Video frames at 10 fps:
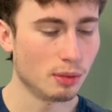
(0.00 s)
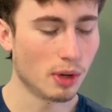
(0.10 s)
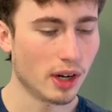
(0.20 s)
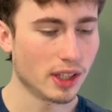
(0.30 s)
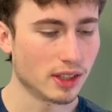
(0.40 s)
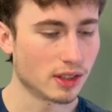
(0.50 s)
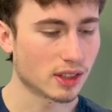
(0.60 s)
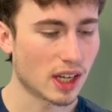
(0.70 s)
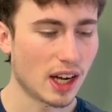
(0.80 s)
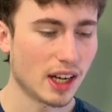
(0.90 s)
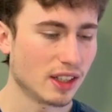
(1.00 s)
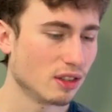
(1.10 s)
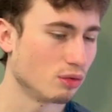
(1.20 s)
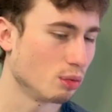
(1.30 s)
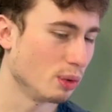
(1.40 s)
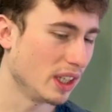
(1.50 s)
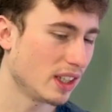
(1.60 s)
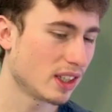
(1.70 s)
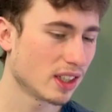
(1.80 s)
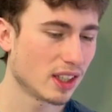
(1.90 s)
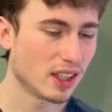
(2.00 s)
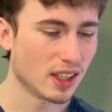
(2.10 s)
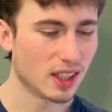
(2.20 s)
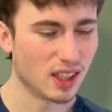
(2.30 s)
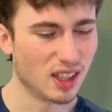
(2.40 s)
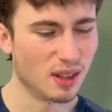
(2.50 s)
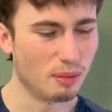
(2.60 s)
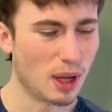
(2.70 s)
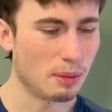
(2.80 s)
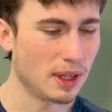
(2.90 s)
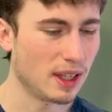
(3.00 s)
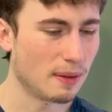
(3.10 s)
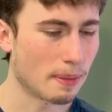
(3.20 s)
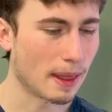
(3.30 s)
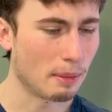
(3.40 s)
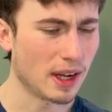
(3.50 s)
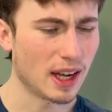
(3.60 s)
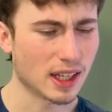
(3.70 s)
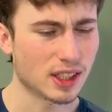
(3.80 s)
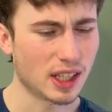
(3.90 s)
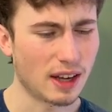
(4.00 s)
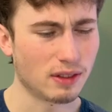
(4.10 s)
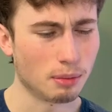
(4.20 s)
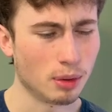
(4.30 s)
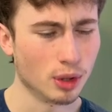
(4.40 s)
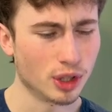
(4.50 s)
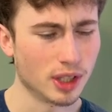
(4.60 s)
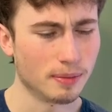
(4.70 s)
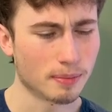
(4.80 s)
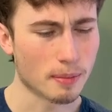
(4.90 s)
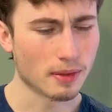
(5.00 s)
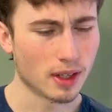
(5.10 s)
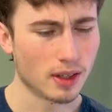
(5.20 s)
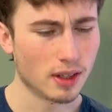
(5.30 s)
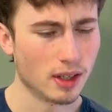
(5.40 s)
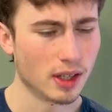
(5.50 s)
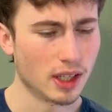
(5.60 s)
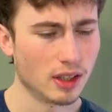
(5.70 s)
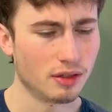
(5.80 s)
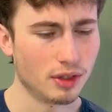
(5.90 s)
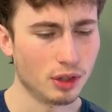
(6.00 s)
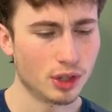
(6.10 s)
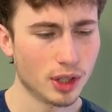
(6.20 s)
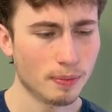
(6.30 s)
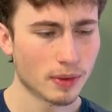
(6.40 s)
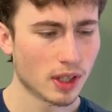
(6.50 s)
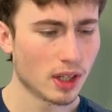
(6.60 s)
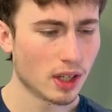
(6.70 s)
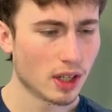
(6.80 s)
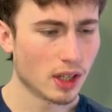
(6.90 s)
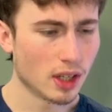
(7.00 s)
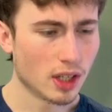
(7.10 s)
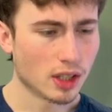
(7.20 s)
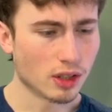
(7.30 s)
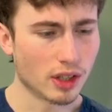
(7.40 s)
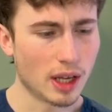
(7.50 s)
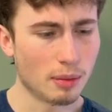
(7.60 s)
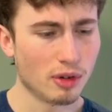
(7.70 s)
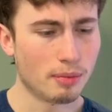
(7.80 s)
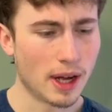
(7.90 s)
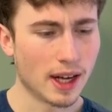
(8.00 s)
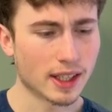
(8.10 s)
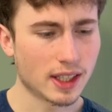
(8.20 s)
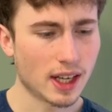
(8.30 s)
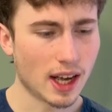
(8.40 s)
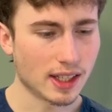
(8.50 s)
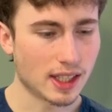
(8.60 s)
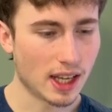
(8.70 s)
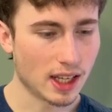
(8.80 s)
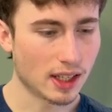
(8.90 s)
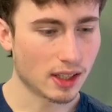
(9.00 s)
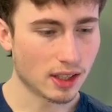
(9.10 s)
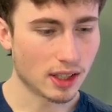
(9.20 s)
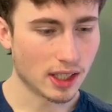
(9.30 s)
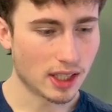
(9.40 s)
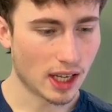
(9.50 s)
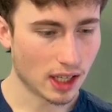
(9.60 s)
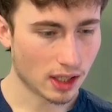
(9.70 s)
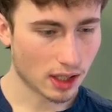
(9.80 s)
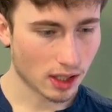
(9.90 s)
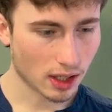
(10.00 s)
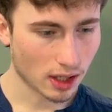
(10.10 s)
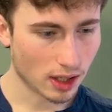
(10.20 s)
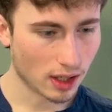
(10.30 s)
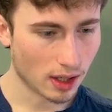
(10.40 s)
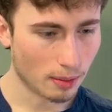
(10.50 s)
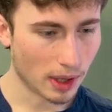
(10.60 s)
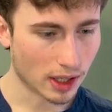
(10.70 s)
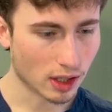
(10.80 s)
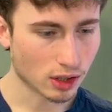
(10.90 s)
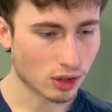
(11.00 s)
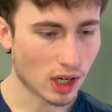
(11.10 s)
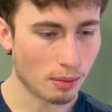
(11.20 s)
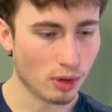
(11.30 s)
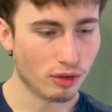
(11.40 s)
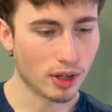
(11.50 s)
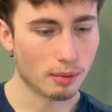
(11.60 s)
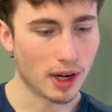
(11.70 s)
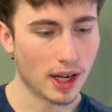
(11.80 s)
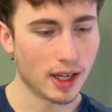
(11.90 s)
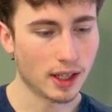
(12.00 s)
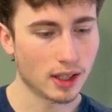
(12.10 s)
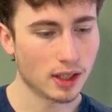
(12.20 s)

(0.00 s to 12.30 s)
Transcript: pawn is kind of weak. Maybe I might actually have to push it in the future. So they move back, I take, they take. I could also try moving my